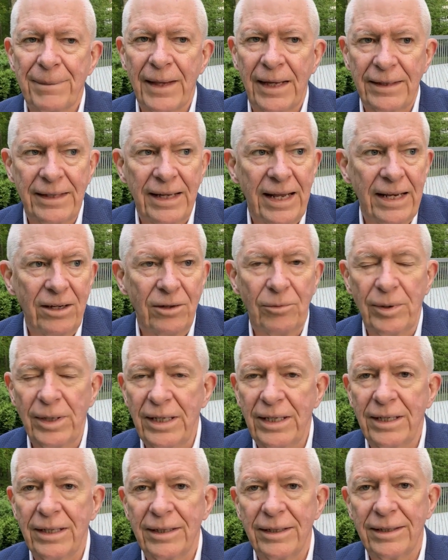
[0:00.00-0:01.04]
A day, a
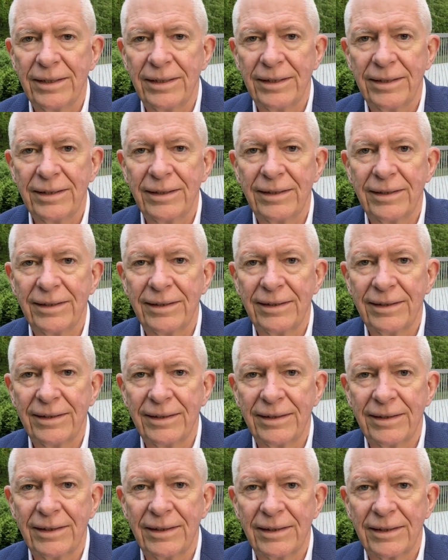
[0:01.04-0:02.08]
week,
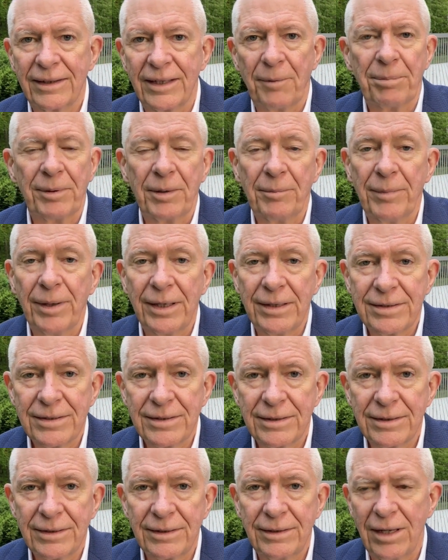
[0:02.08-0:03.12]
a couple of
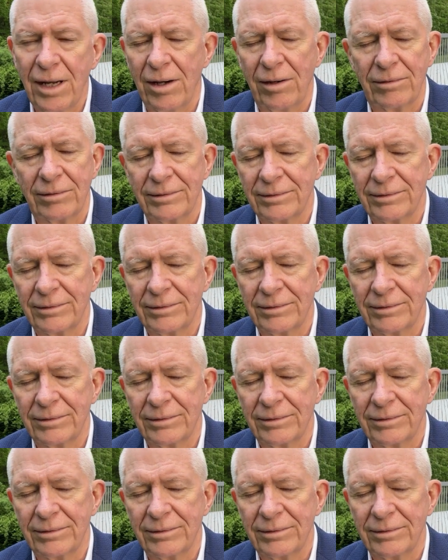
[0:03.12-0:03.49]
months? No.